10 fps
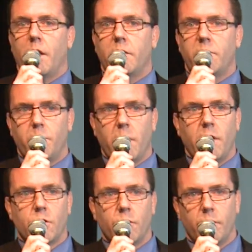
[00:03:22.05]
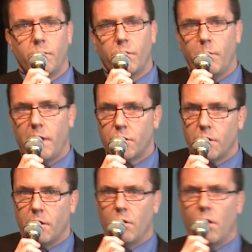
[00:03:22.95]
dissemination of
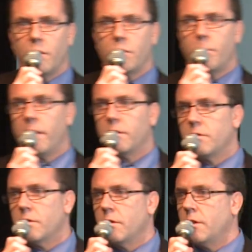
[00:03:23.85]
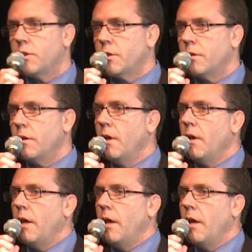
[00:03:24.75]
information and knowledge about this condition.